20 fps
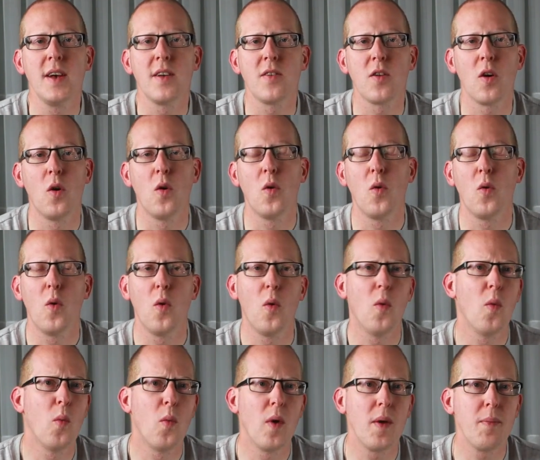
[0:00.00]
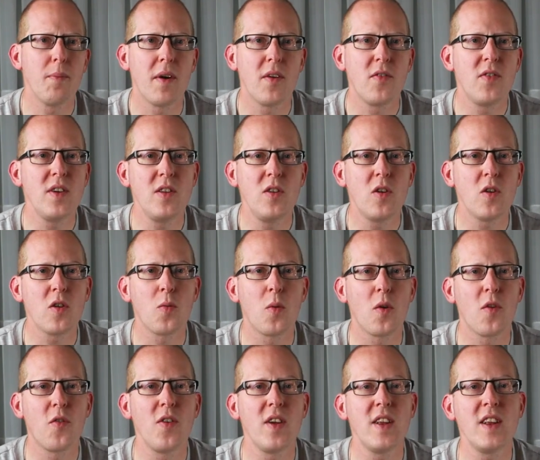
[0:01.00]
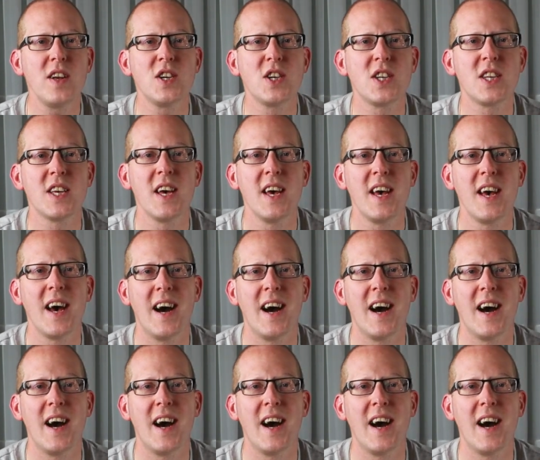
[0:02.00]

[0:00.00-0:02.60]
So when my videos were finished,